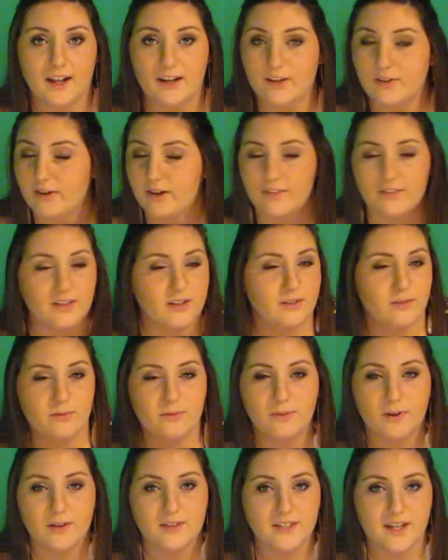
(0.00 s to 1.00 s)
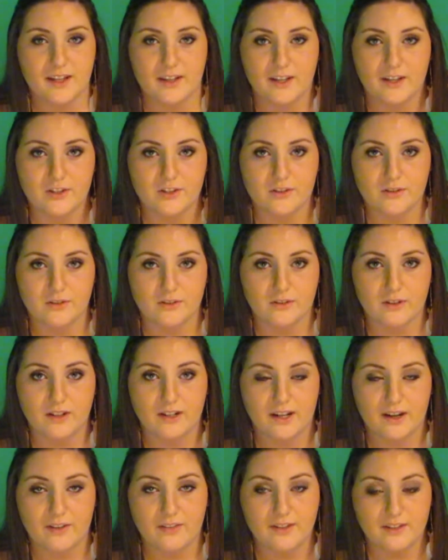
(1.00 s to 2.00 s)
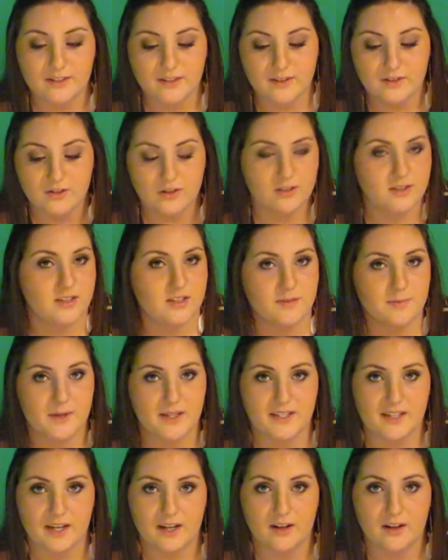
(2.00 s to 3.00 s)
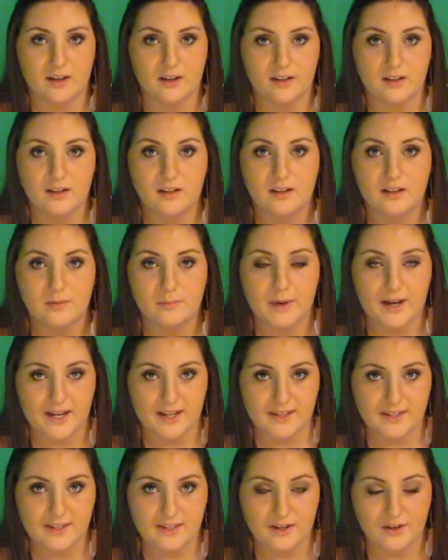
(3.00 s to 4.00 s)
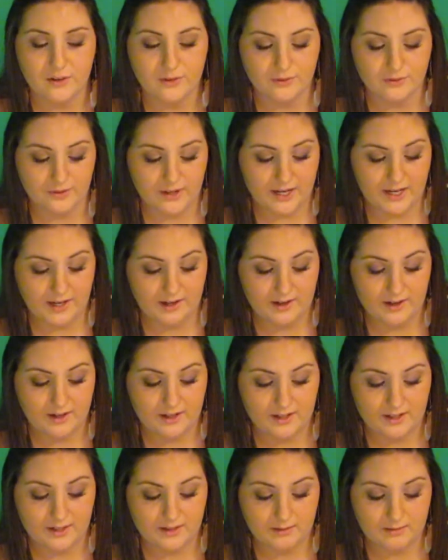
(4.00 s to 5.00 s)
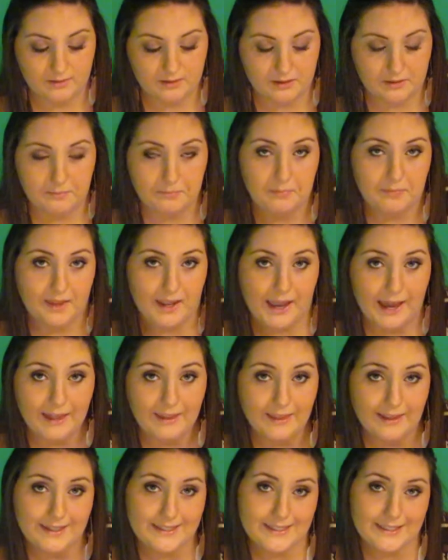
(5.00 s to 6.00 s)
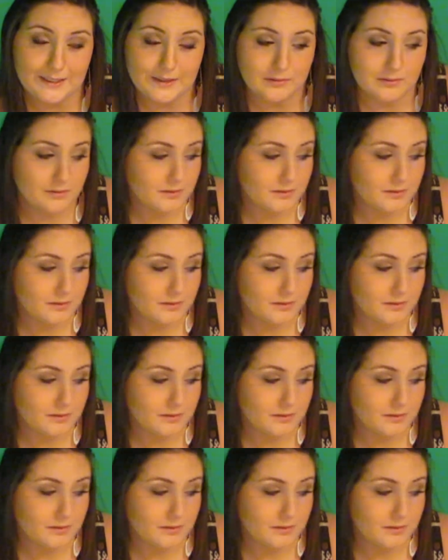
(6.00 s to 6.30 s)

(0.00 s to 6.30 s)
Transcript: I don't have any false eyelashes on right now. This is just this mascara by itself, and I like it.